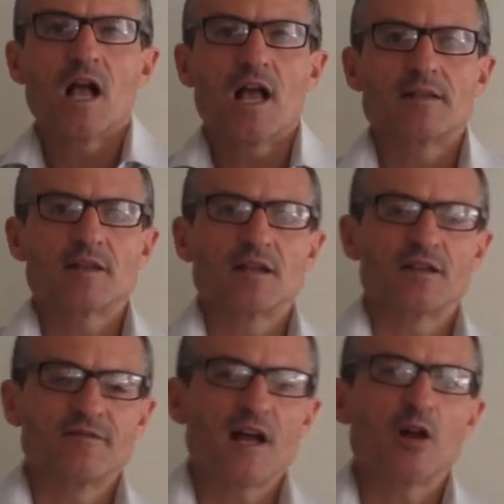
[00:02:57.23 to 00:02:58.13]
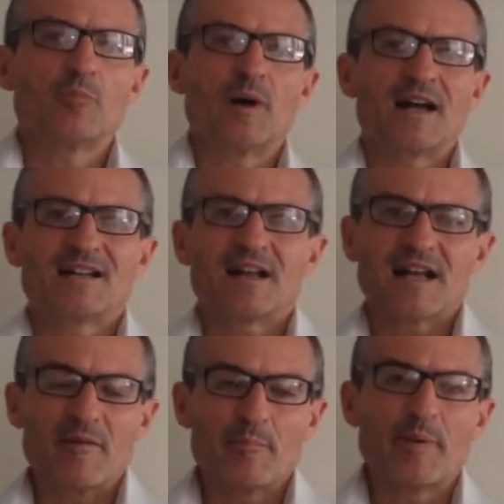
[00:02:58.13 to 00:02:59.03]
and develop
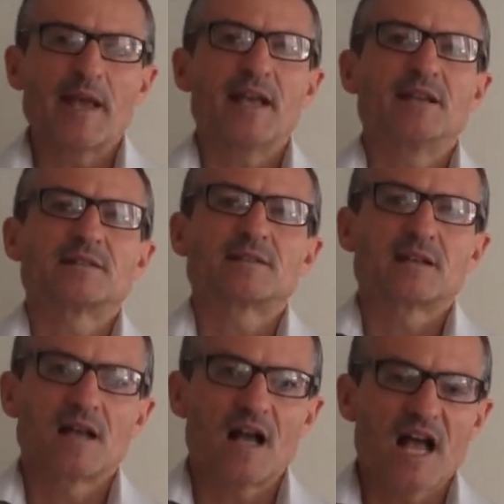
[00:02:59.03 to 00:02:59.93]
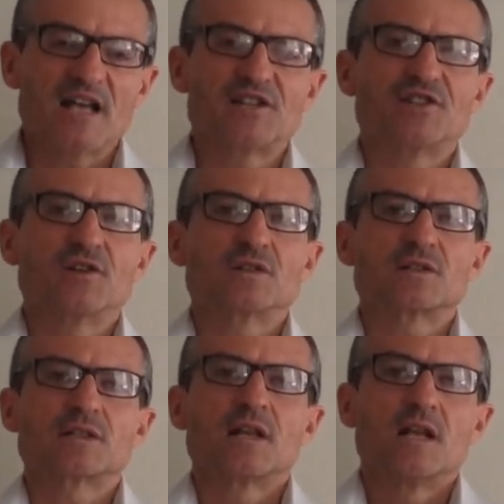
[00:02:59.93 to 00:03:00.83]
campaigns,
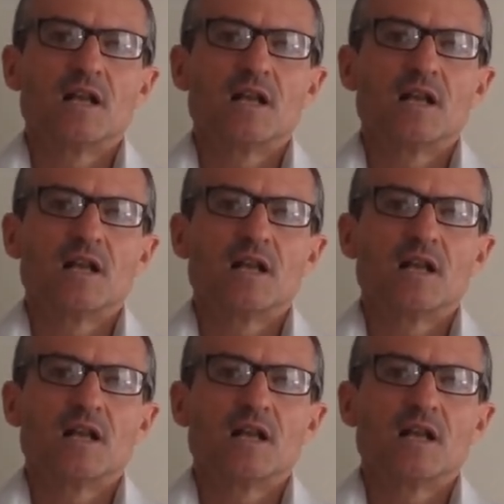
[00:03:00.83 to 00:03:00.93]
actions